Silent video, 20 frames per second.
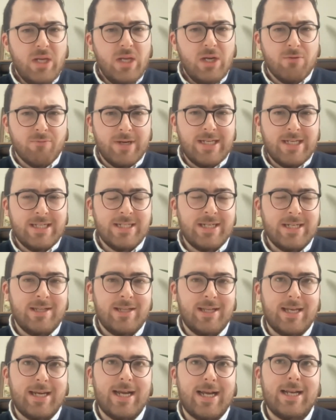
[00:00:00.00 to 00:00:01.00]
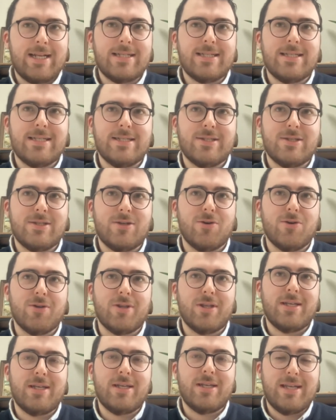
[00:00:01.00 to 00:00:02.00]
regional analysis or
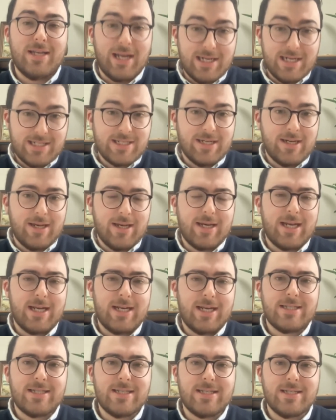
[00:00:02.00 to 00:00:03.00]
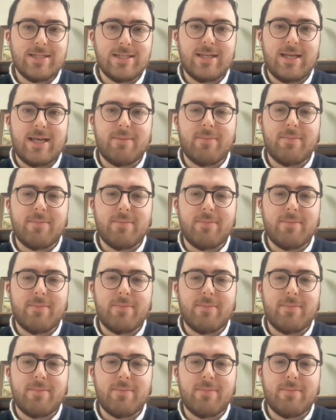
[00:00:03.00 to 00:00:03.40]
the national analysis,